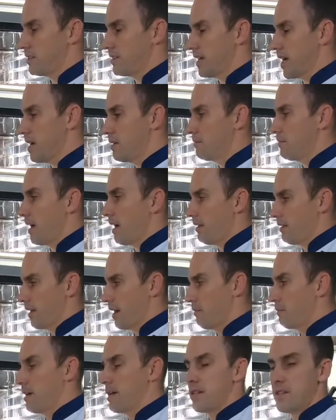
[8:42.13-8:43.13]
same at
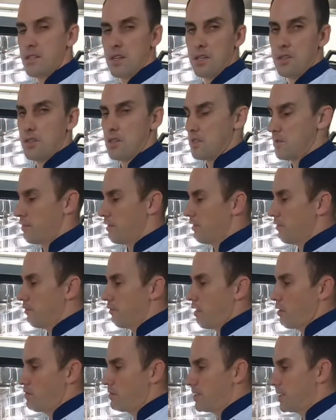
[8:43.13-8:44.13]
our meat dishes with
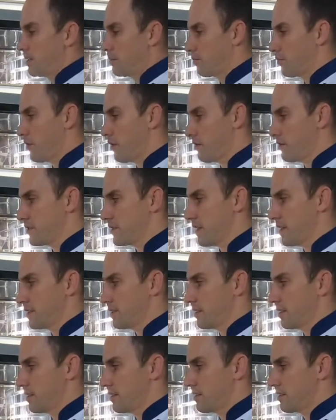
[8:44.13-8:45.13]
roasting
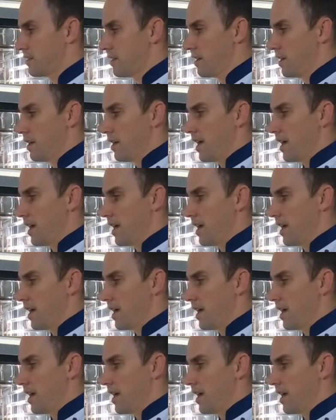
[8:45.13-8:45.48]
processes,